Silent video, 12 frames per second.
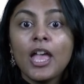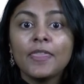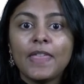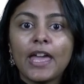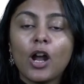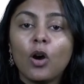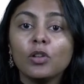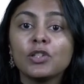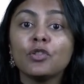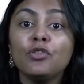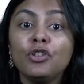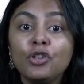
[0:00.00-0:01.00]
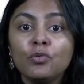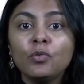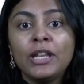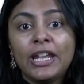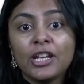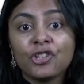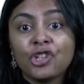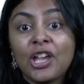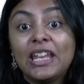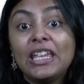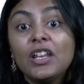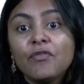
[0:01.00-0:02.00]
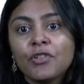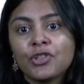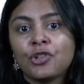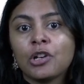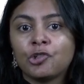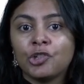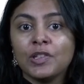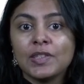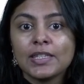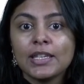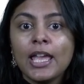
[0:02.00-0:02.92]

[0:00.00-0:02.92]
There are also new data sharing infrastructures